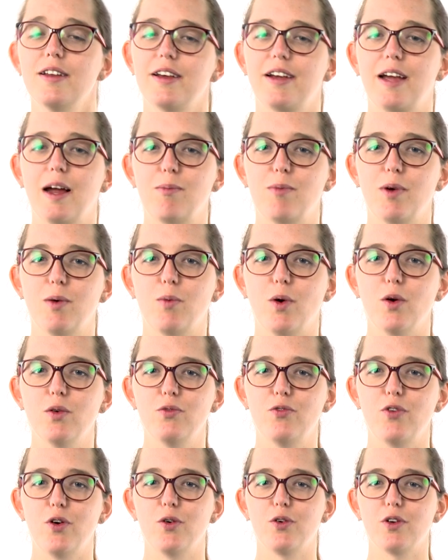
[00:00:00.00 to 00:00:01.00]
the camera
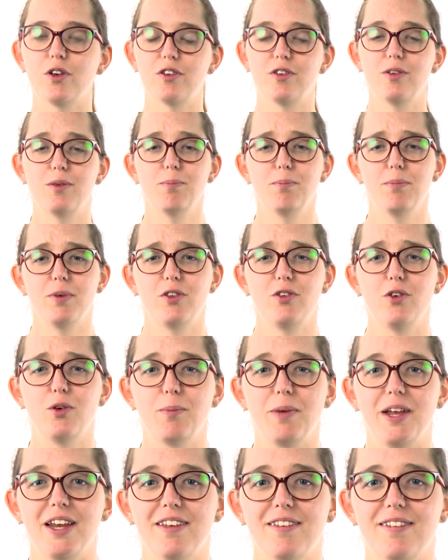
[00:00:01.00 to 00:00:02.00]
won't focus but
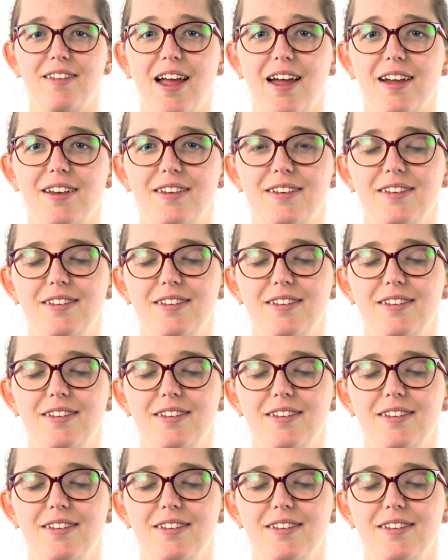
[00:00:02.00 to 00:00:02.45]
zoom in instead.